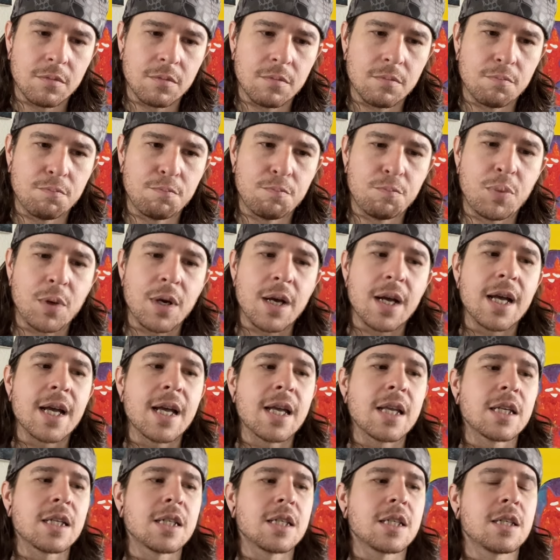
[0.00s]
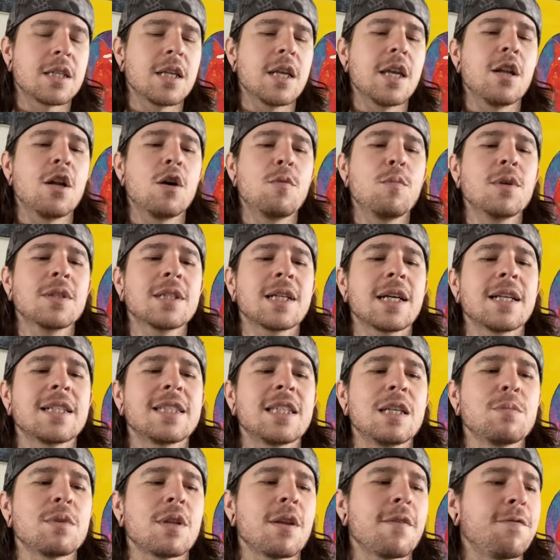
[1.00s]
but it almost kind of
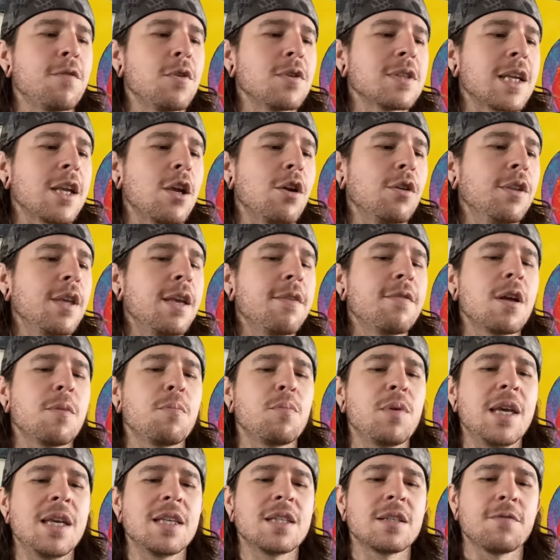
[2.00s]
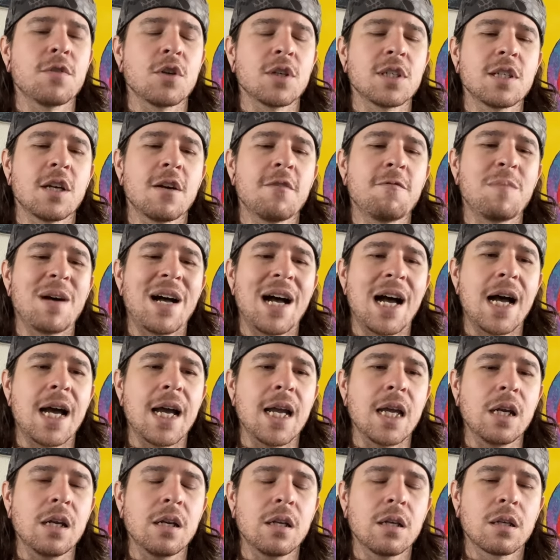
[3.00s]
seems, and it feels like you're leaving a piece of yourself
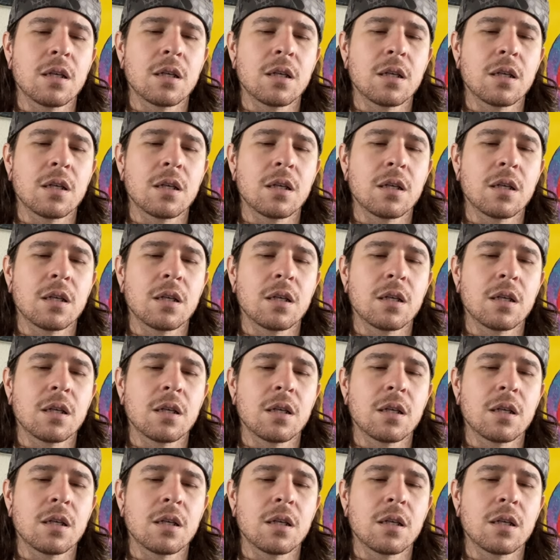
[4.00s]
behind.